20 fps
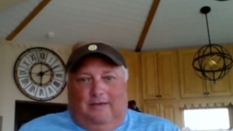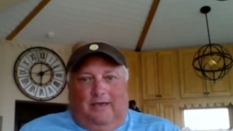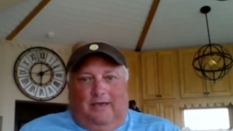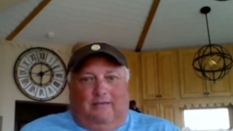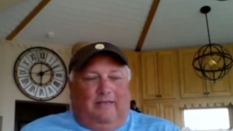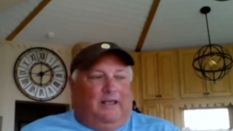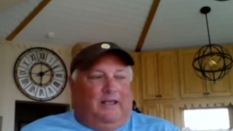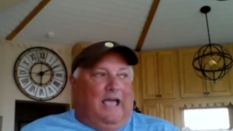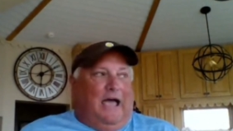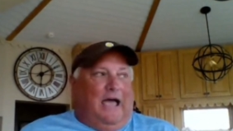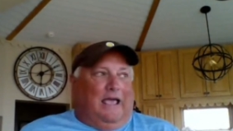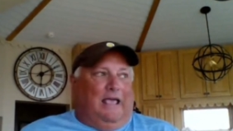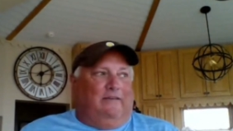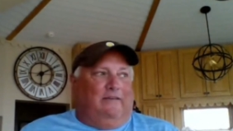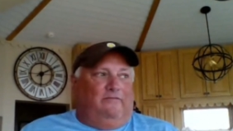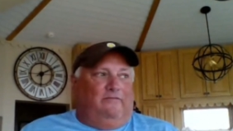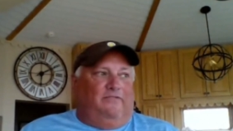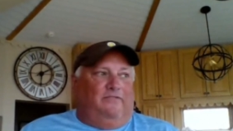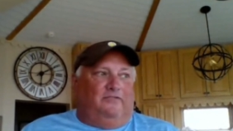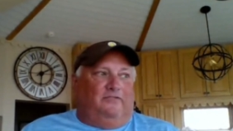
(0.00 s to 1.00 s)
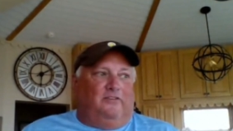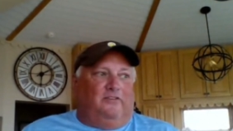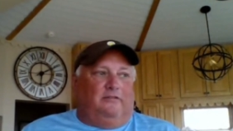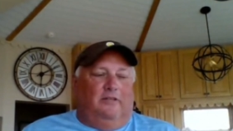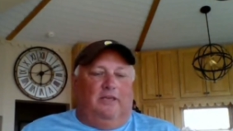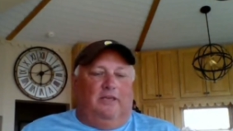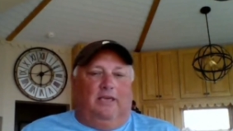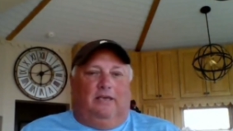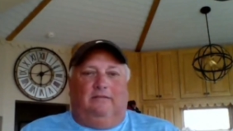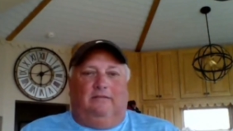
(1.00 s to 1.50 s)
and the guy
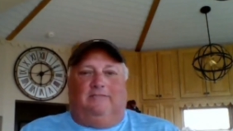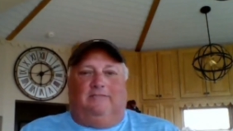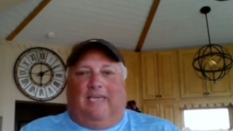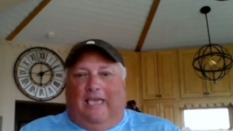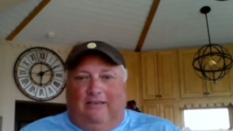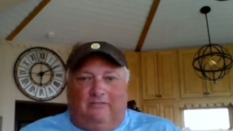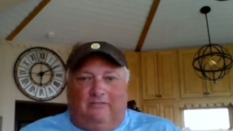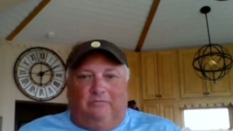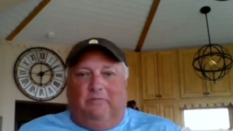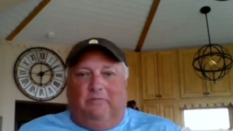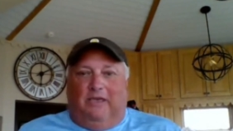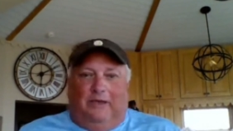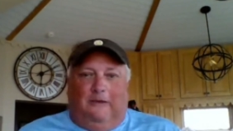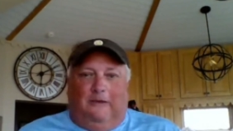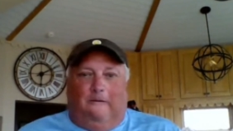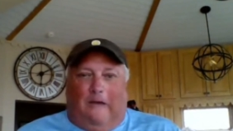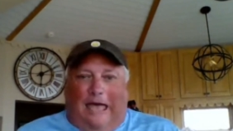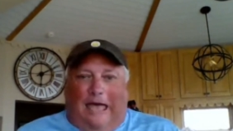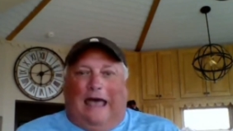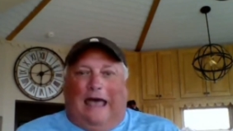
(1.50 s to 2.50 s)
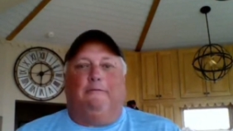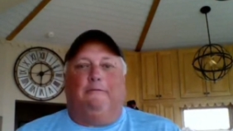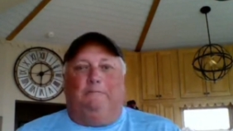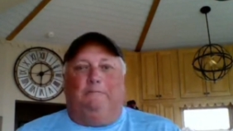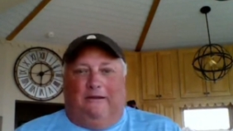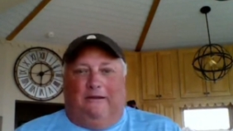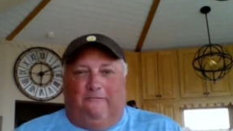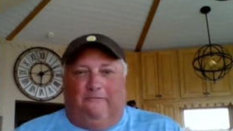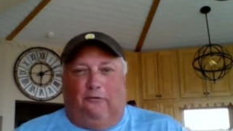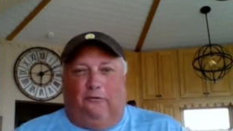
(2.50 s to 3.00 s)
physically takes me out of the
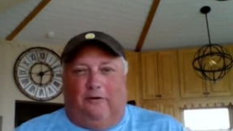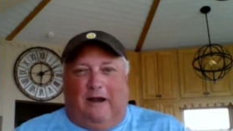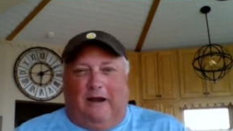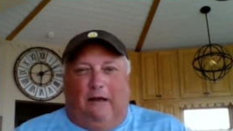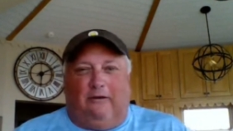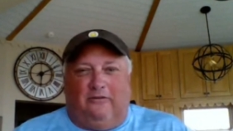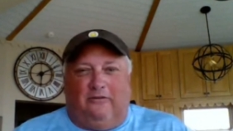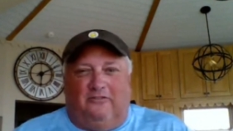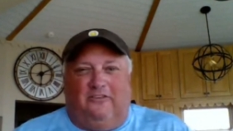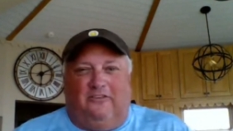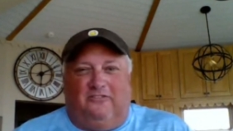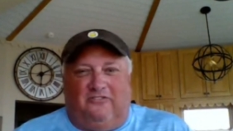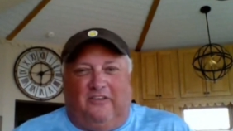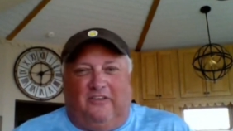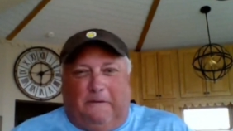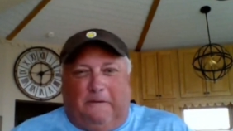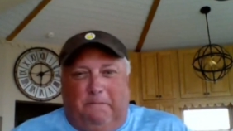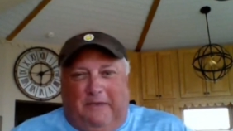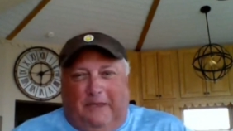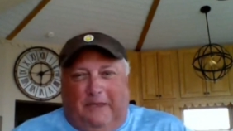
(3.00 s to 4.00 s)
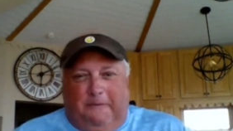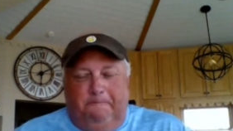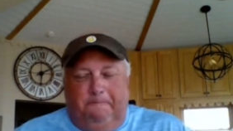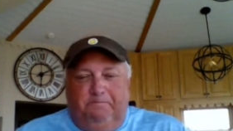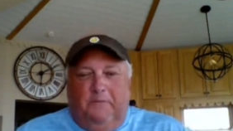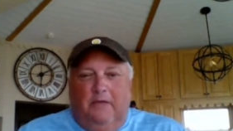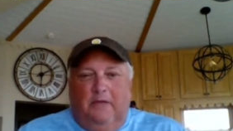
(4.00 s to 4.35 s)
main floor now because he's sick of me.